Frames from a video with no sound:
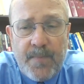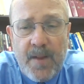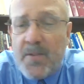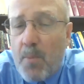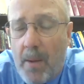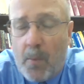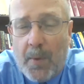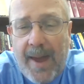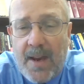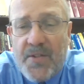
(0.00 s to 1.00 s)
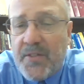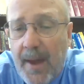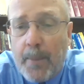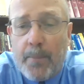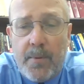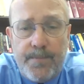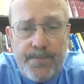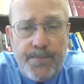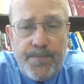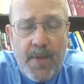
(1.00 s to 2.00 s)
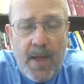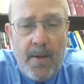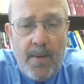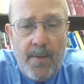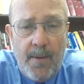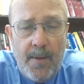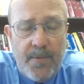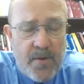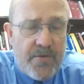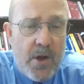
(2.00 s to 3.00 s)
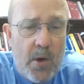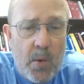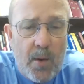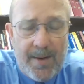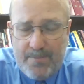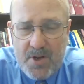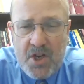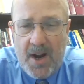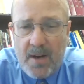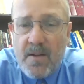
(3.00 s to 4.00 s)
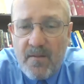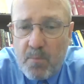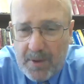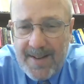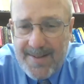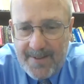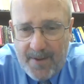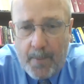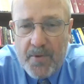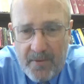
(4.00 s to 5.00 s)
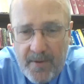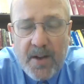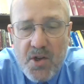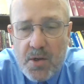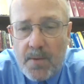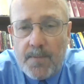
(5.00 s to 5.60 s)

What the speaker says: It's a problem we can't escape. There's no objective place of observation.